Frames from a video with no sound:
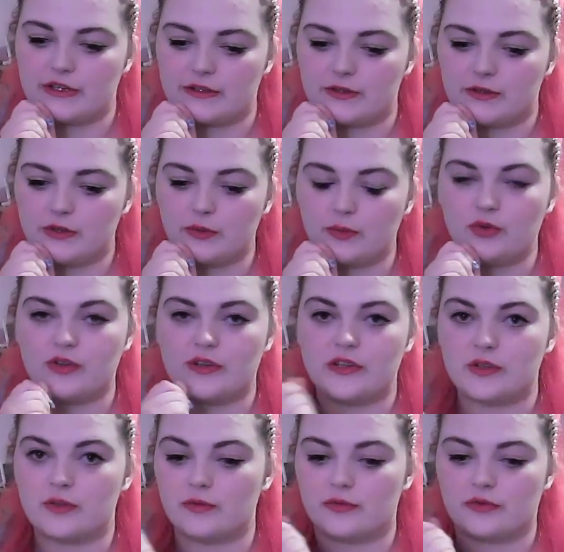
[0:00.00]
you walk
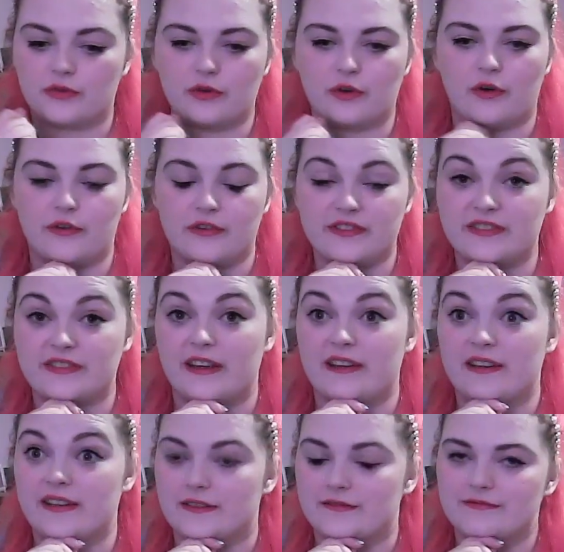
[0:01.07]
into a store and it's just like,
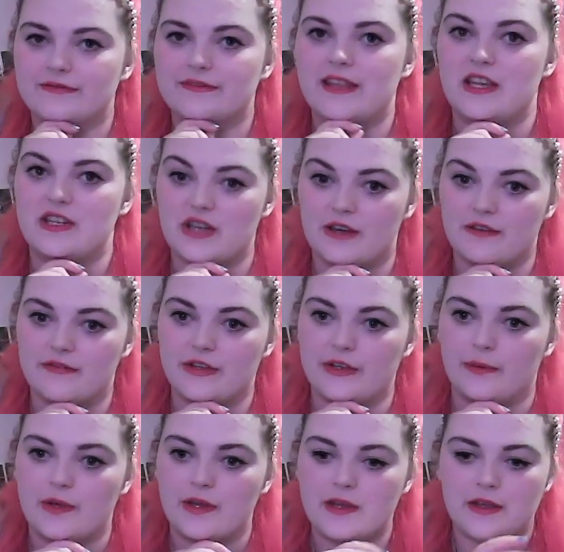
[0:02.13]
oh, deja vu.
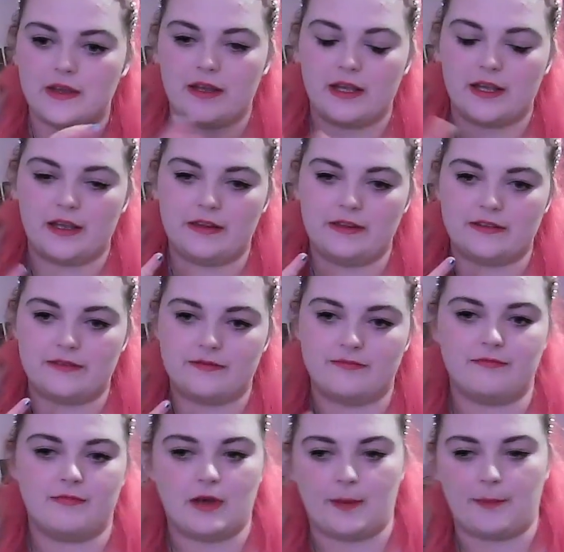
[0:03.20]
And
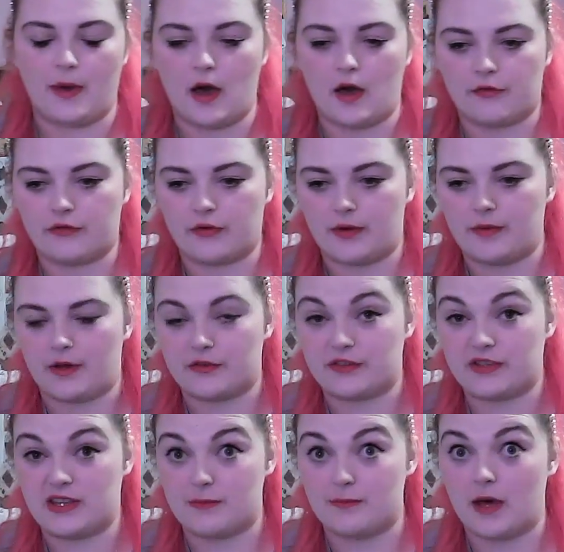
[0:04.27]
apart from, obviously,
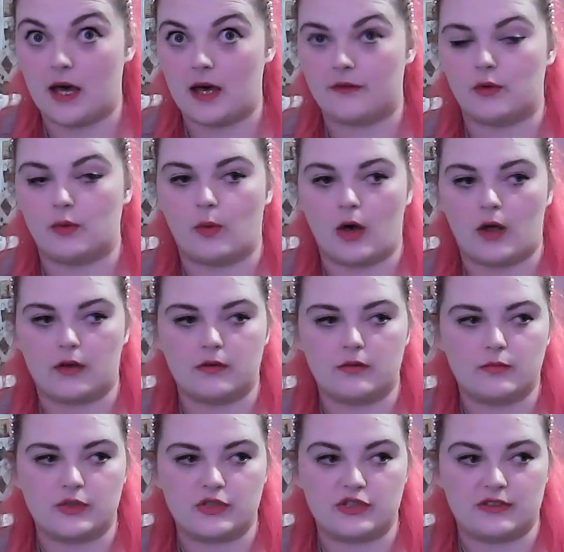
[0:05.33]
the Marvel one,
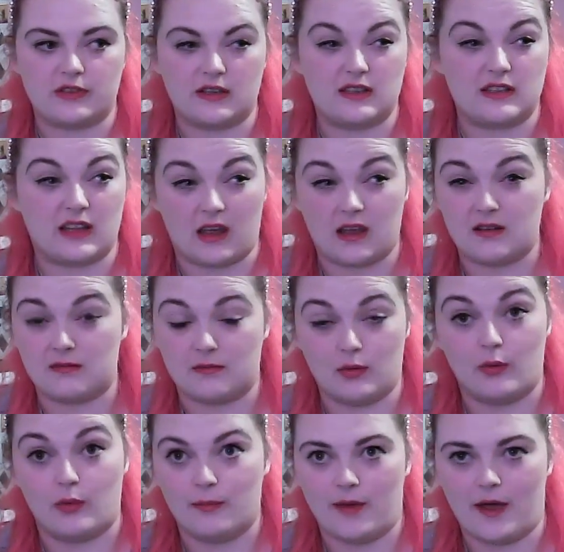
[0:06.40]
which is like,
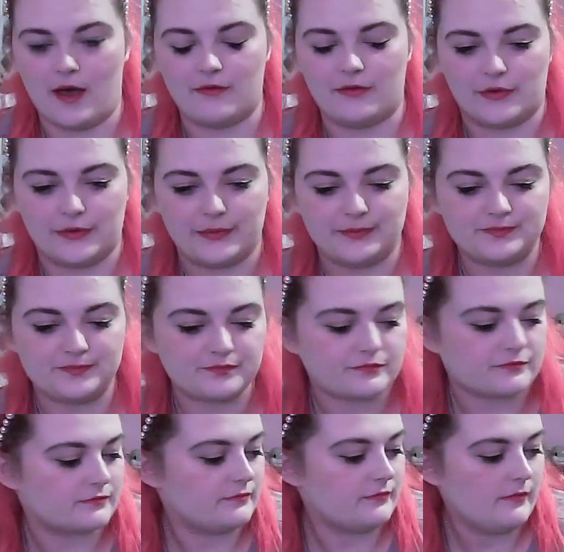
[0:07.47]
all Marvel.
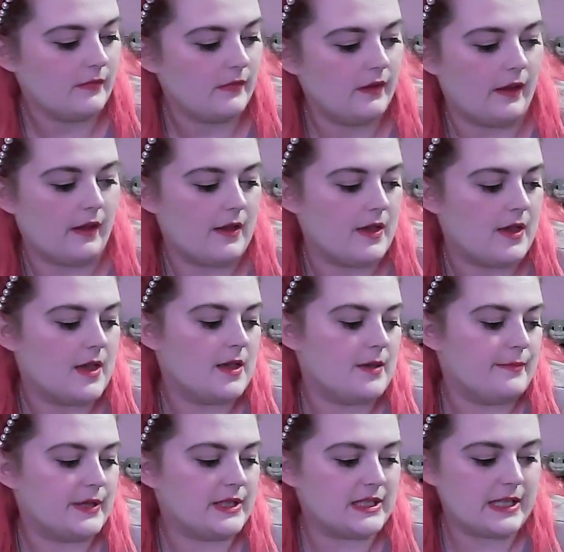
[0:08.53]

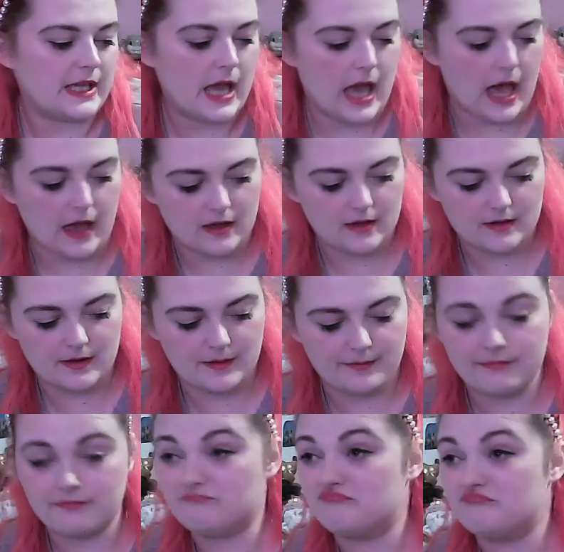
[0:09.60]
But yeah,
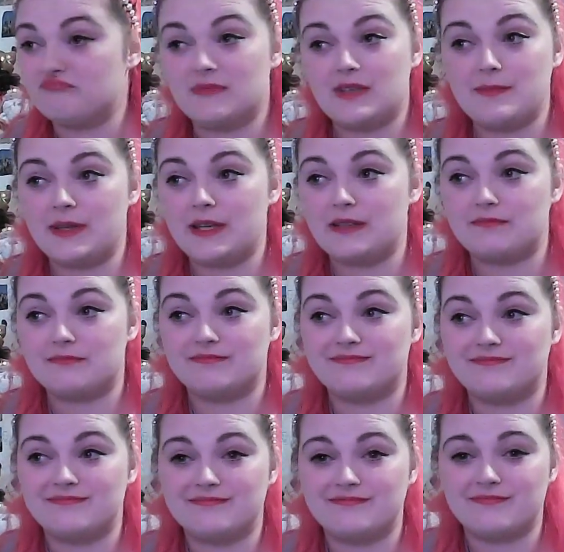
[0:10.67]
I mean,
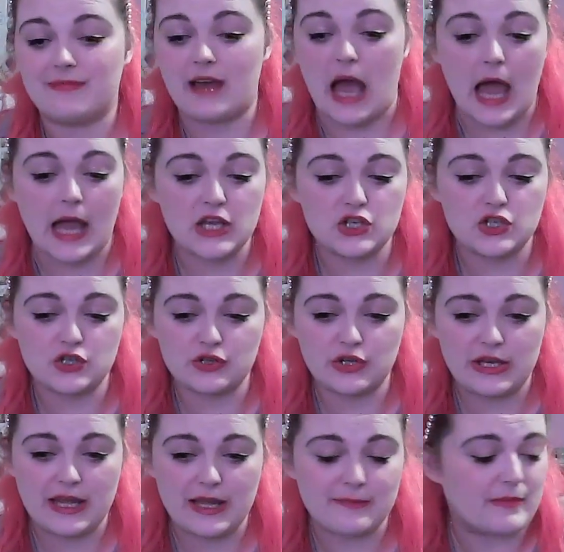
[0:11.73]
I enjoyed
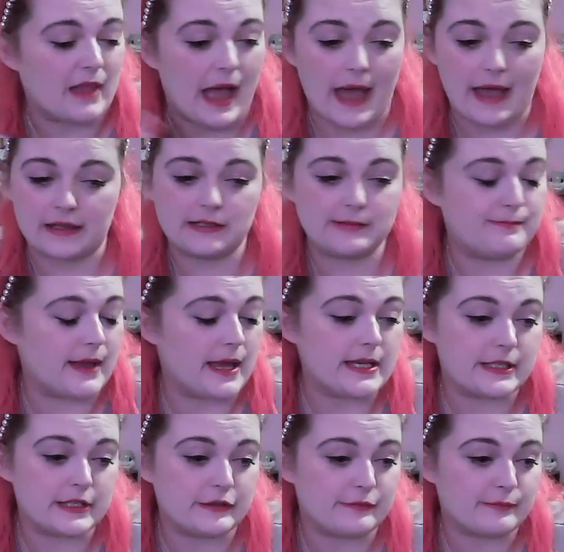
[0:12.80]
it. I spent
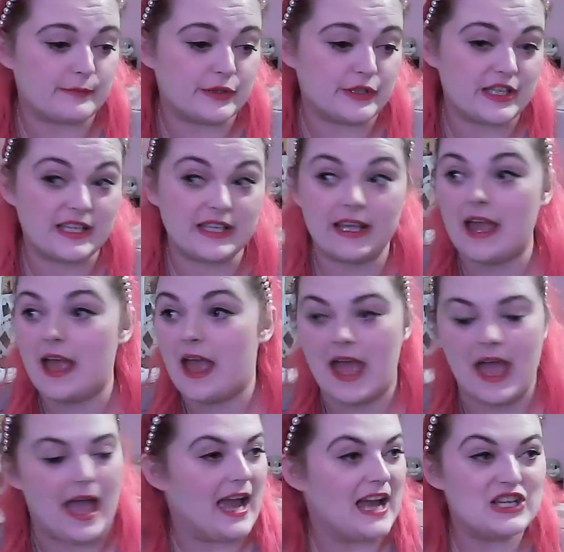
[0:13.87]
enough money,
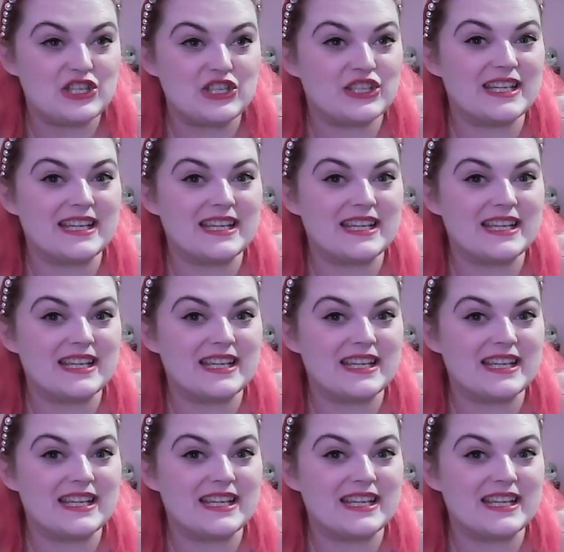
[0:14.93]
as you can